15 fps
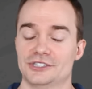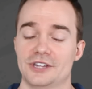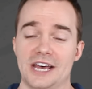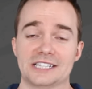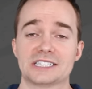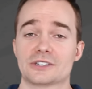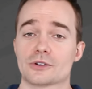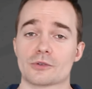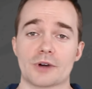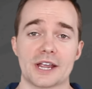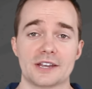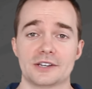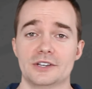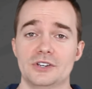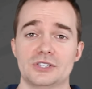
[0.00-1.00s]
So that's
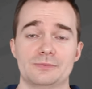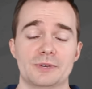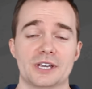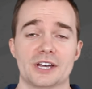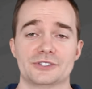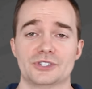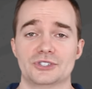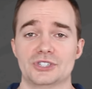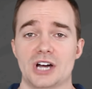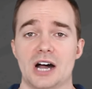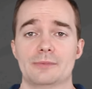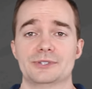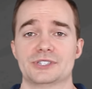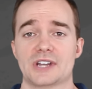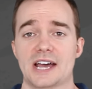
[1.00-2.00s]
great news because the
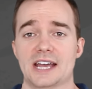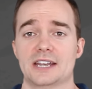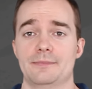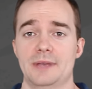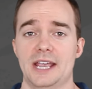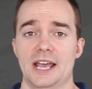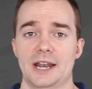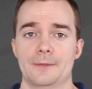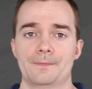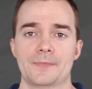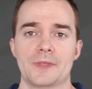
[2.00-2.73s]
job is in high demand.